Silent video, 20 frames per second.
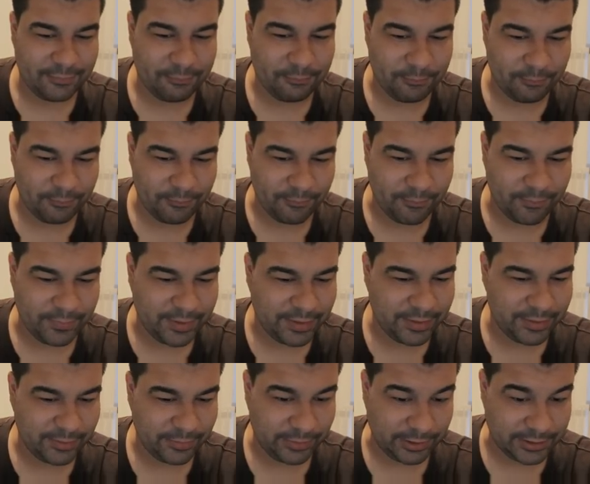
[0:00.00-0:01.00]
Hmm,
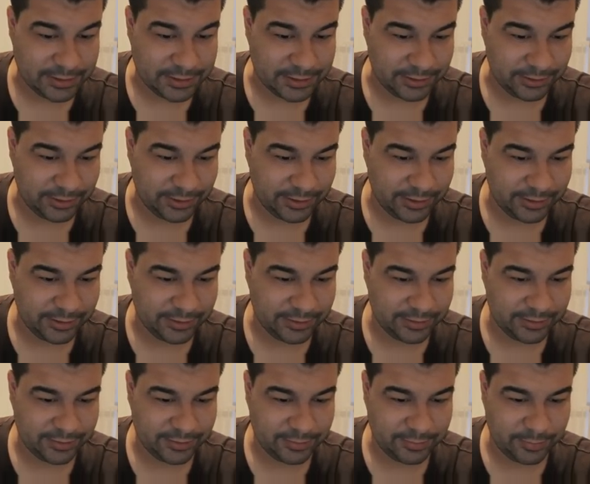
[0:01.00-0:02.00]
what else have you got?
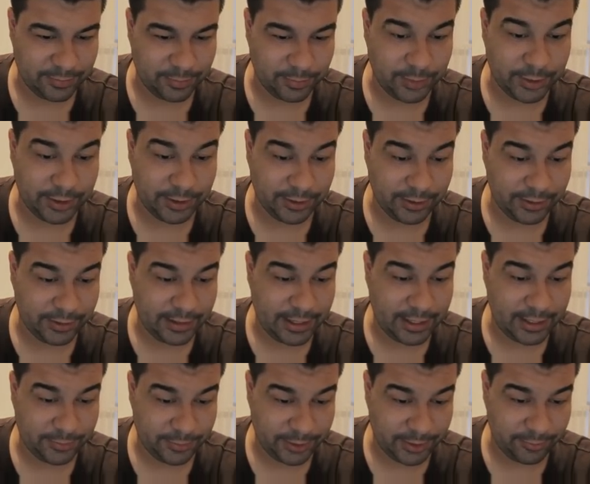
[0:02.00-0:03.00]
Big
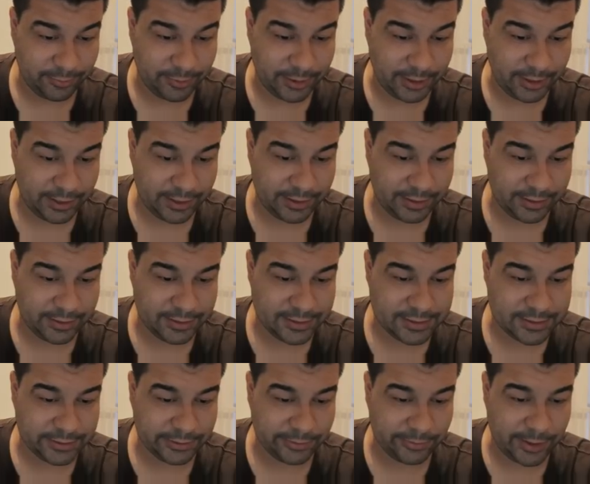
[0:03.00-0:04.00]
aluminium radiator.
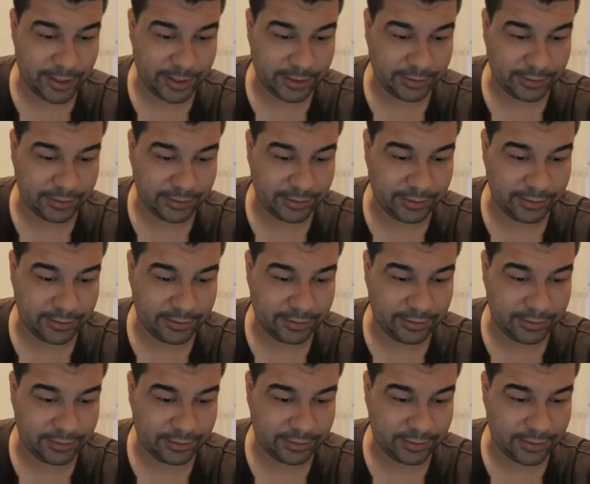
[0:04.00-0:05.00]
He's still running
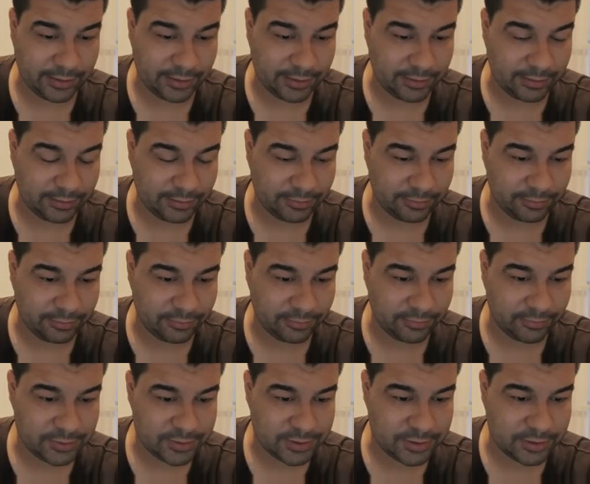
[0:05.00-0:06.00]
the
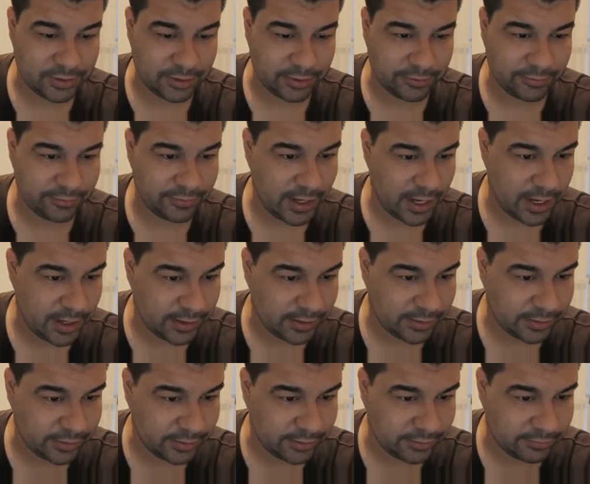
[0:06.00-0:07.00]
uh, stock
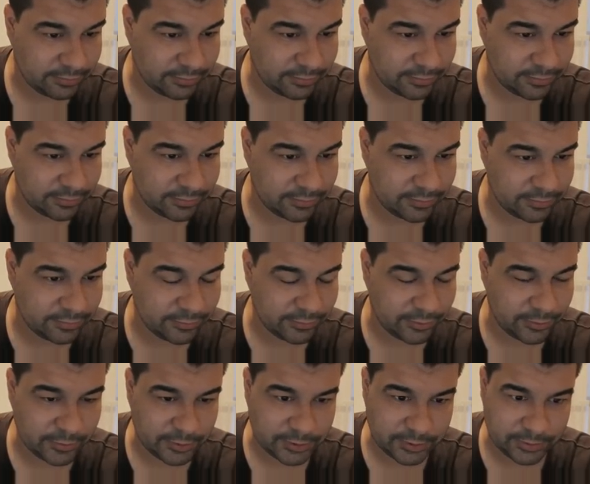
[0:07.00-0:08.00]
fan.
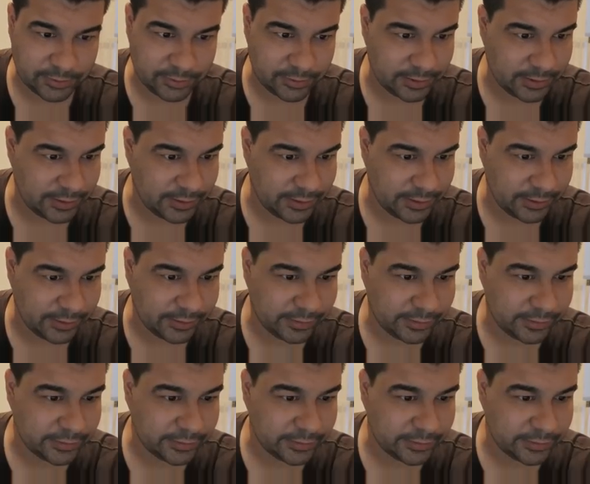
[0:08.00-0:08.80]
Forgot what you call that thing.